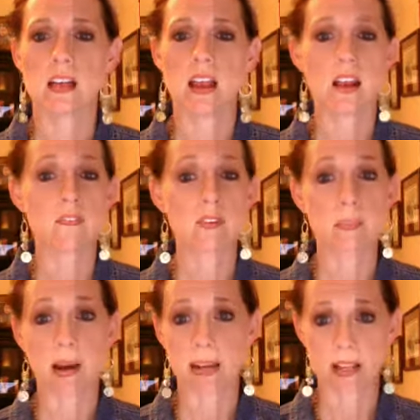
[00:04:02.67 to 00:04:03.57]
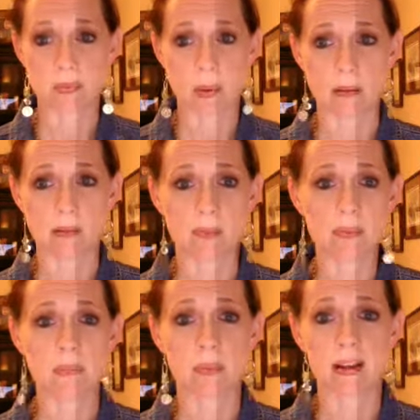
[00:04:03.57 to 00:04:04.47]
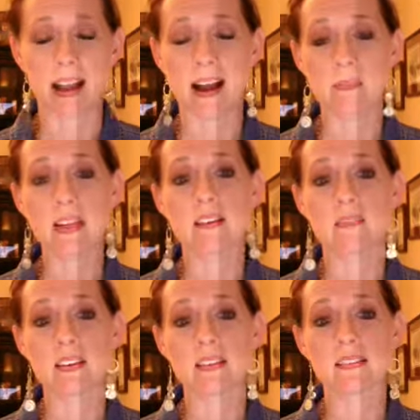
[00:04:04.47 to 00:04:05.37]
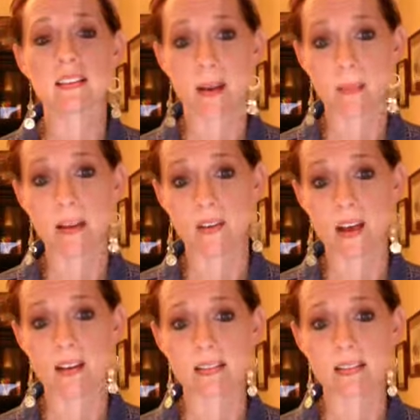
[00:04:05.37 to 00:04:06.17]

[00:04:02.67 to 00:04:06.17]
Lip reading: Everybody has problems, but how many of us